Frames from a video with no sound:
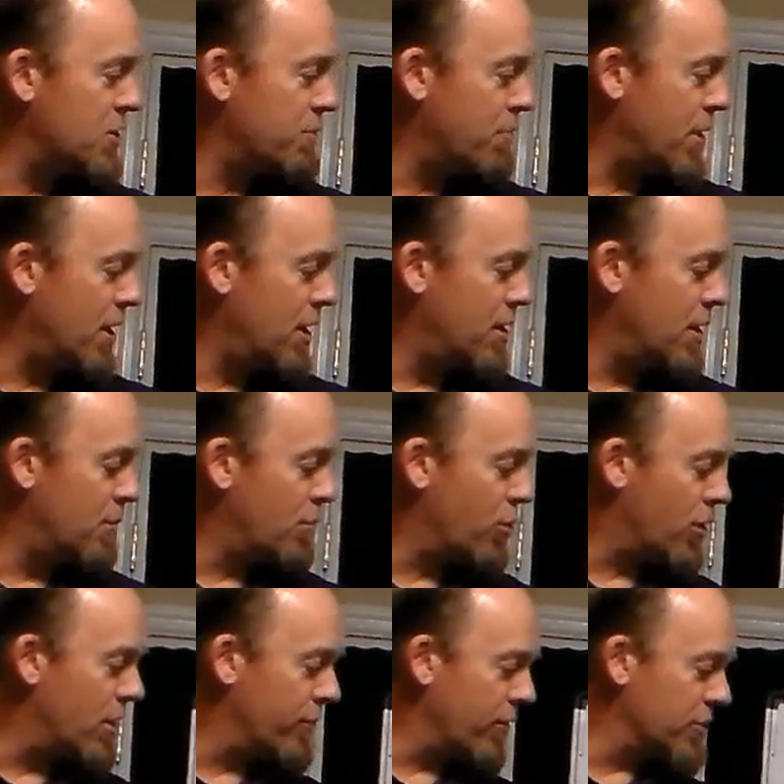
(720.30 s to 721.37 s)
is made in
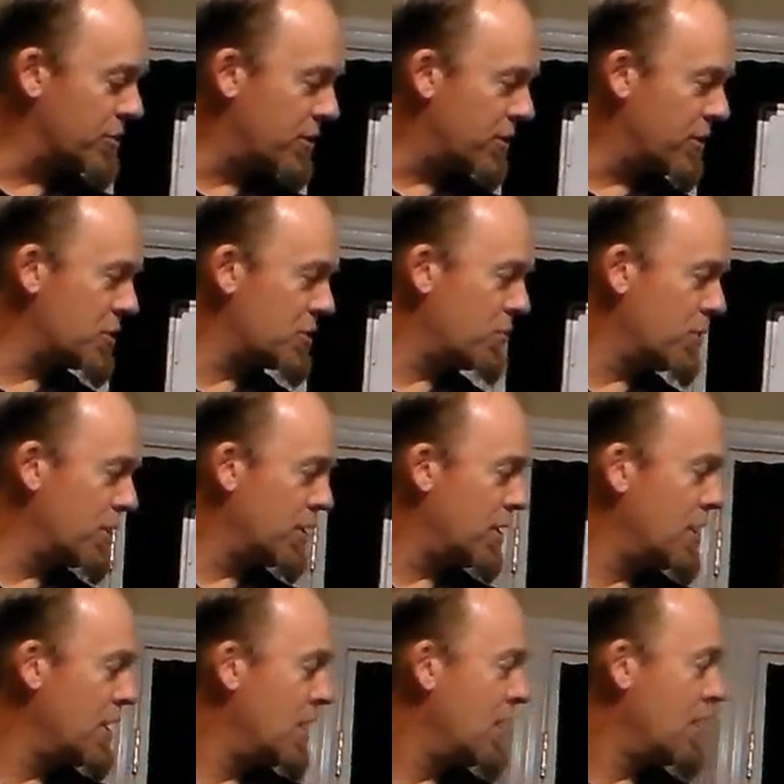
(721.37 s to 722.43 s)
preference to this
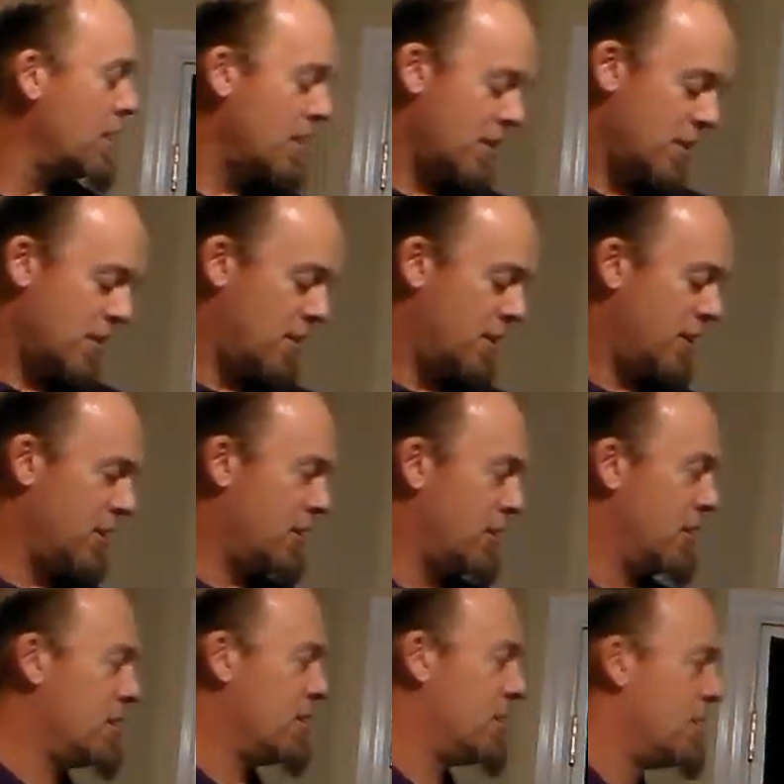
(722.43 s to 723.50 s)
one,
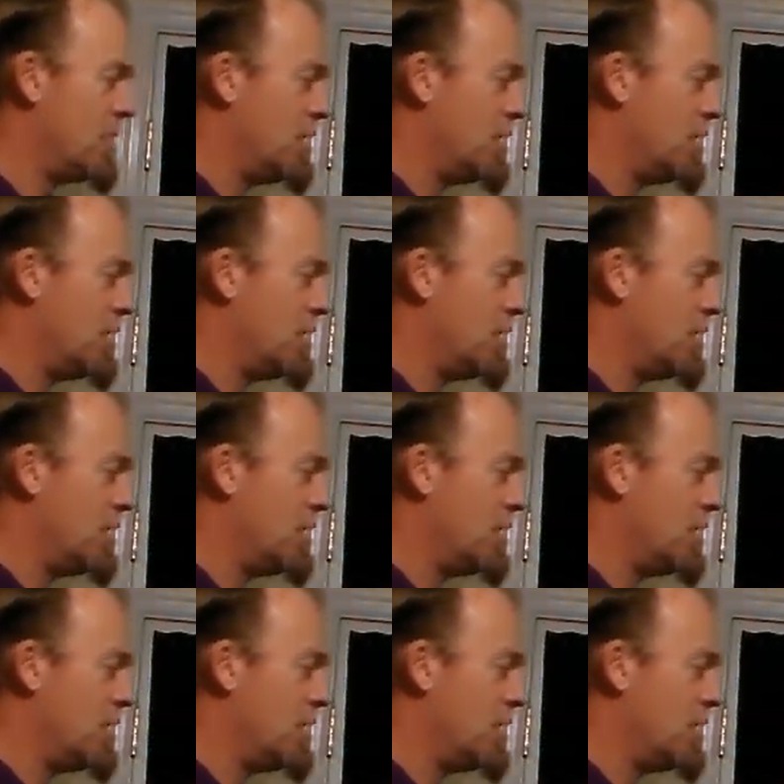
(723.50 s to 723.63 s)
then